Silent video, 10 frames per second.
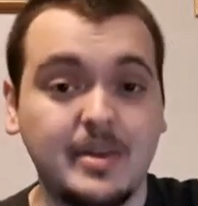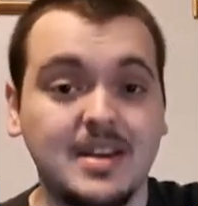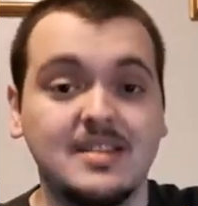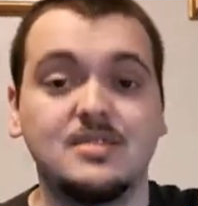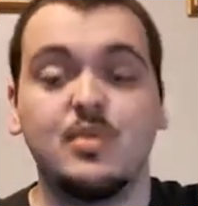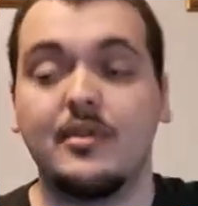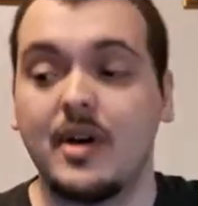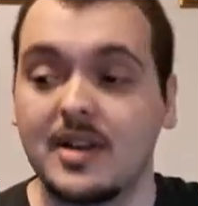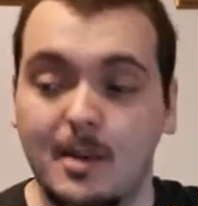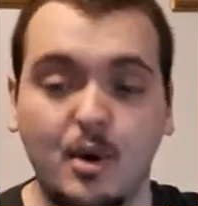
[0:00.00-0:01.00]
because whenever
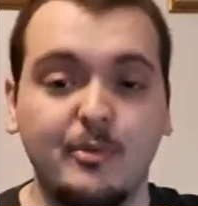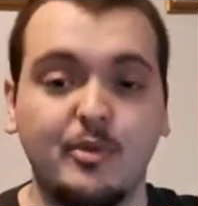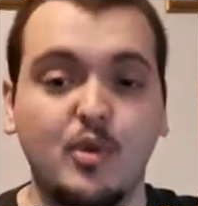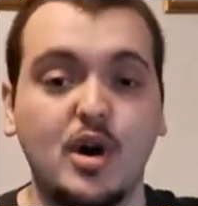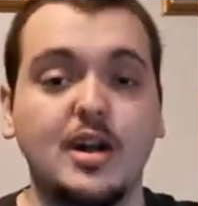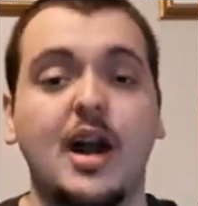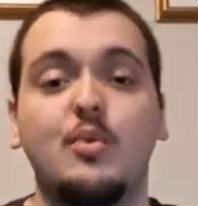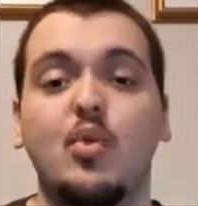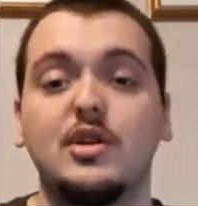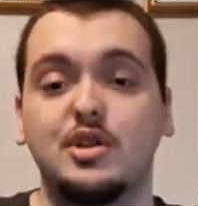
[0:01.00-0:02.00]
I'd come home from work,
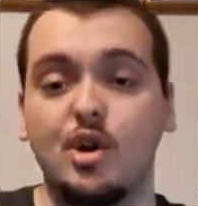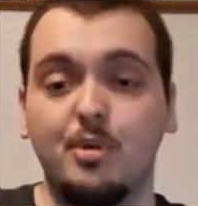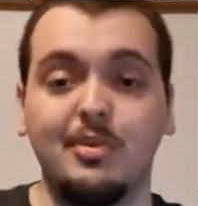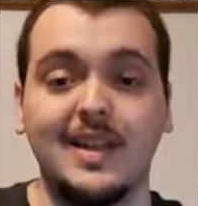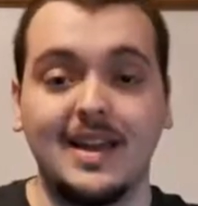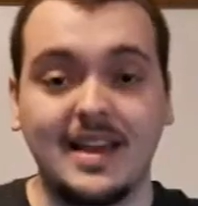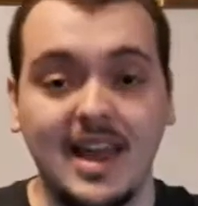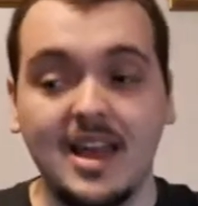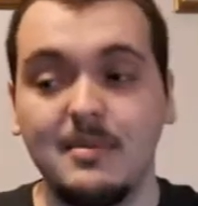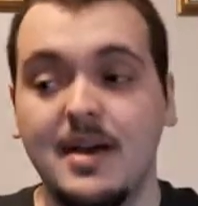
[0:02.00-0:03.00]
I'd want to go and play a
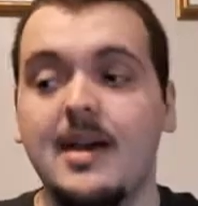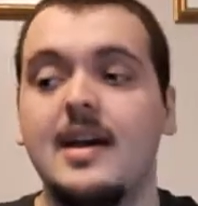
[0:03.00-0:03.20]
game,